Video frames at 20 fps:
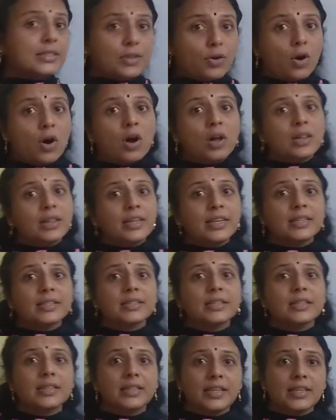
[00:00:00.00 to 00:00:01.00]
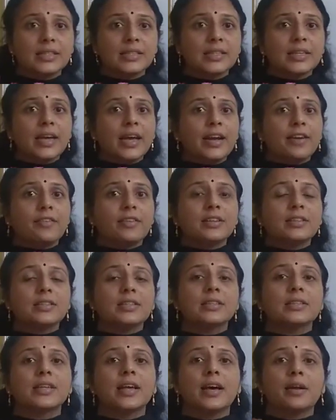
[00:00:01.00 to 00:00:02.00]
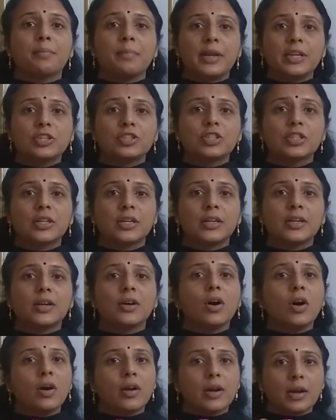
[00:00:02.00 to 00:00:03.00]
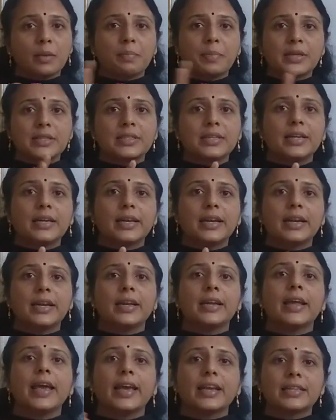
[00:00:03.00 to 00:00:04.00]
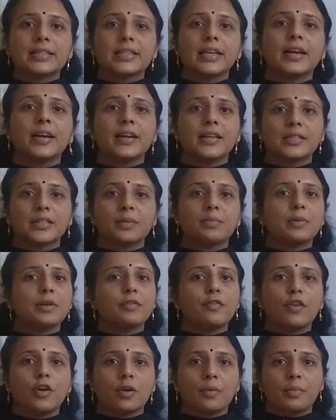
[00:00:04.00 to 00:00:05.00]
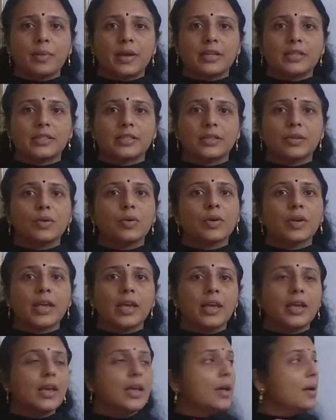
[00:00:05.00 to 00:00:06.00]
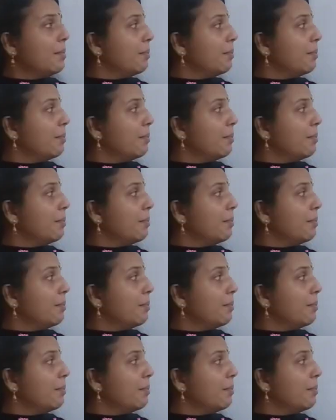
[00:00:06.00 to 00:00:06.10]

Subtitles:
All these addresses are mentioned or represented in hexadecimal format. Okay.